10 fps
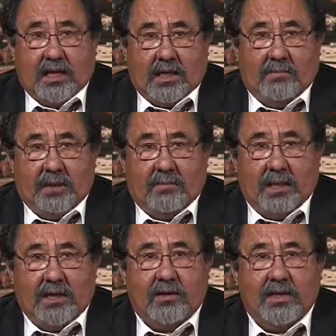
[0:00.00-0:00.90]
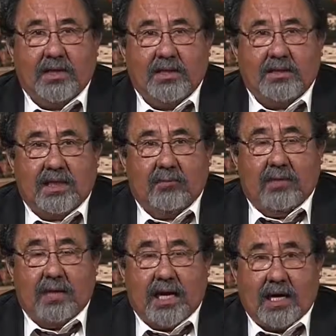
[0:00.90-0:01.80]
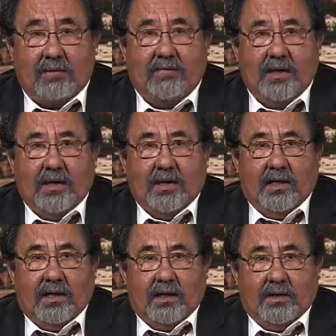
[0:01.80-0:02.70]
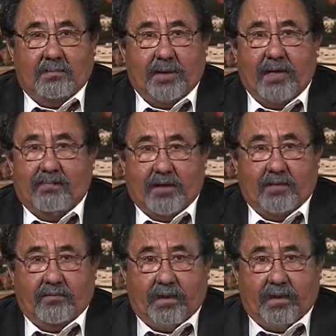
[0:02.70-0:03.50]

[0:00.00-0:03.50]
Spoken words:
unaccompanied minor will have the benefit of